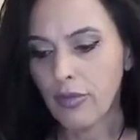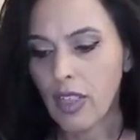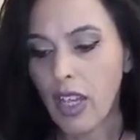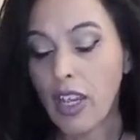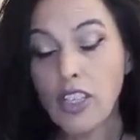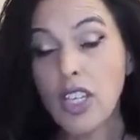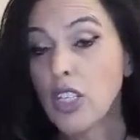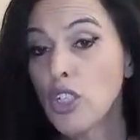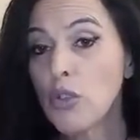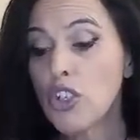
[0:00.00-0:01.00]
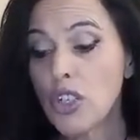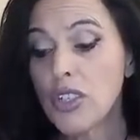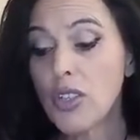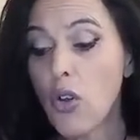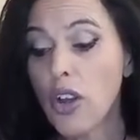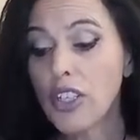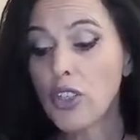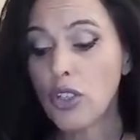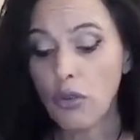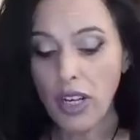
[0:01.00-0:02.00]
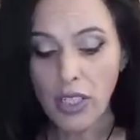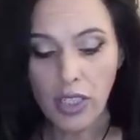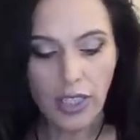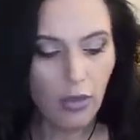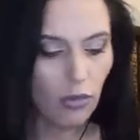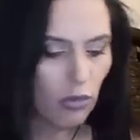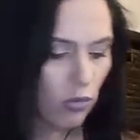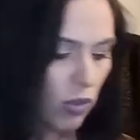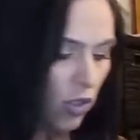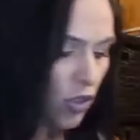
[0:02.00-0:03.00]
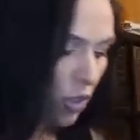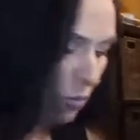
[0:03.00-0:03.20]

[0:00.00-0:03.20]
Okay, your intuition is guiding you correctly. Oh, we've got